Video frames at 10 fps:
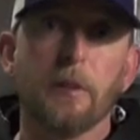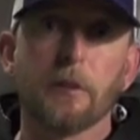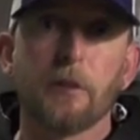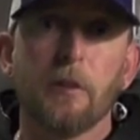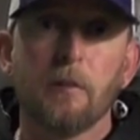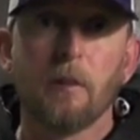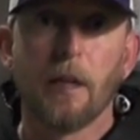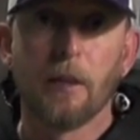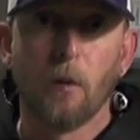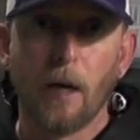fish.
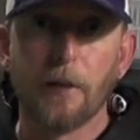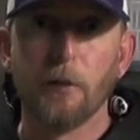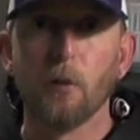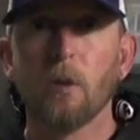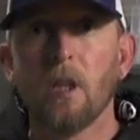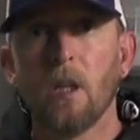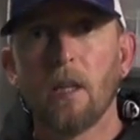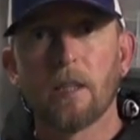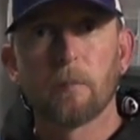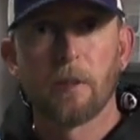I know I do.
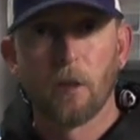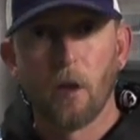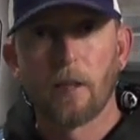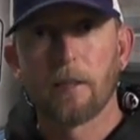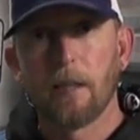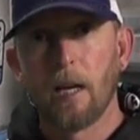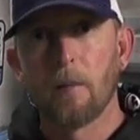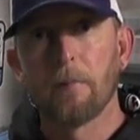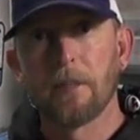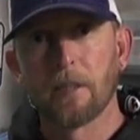I spend a lot of
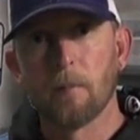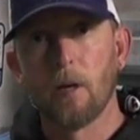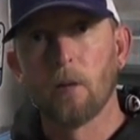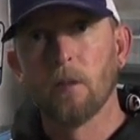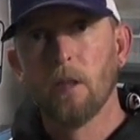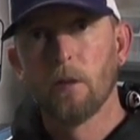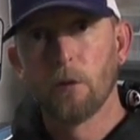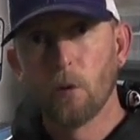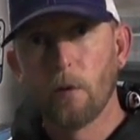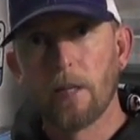time thinking about
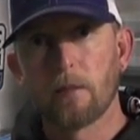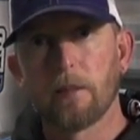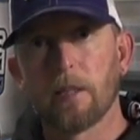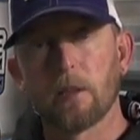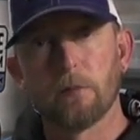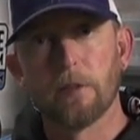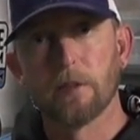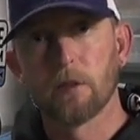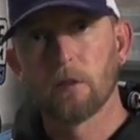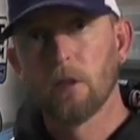new ways to catch
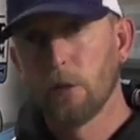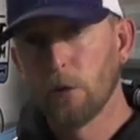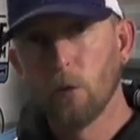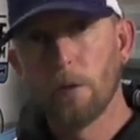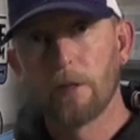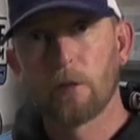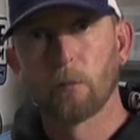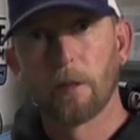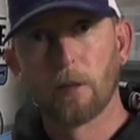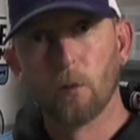fish, new ways to
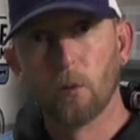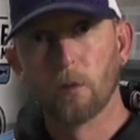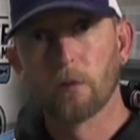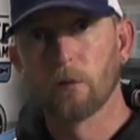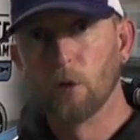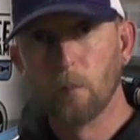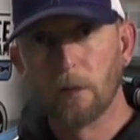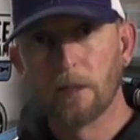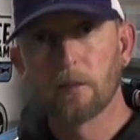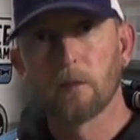rig lures, new
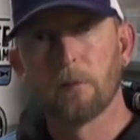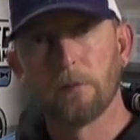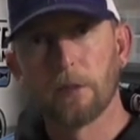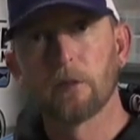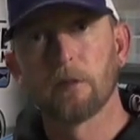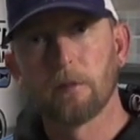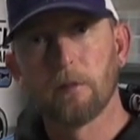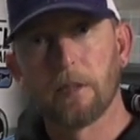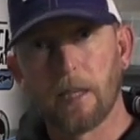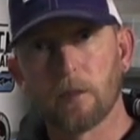places to fish
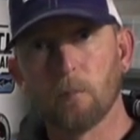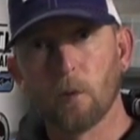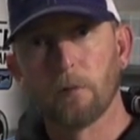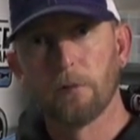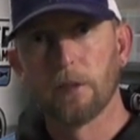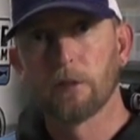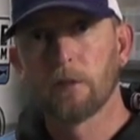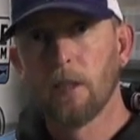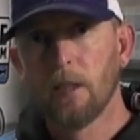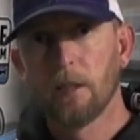to catch more
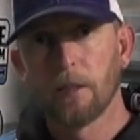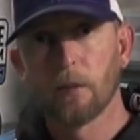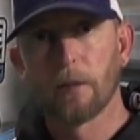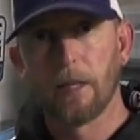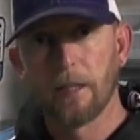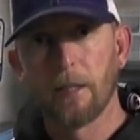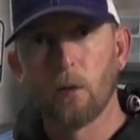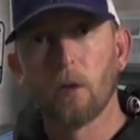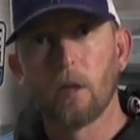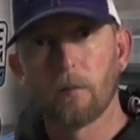fish. You know, and I
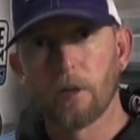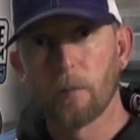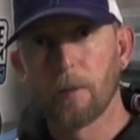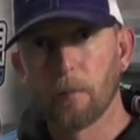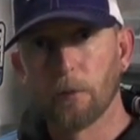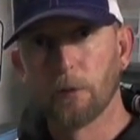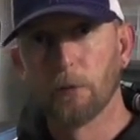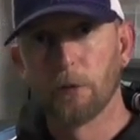know a lot of other people do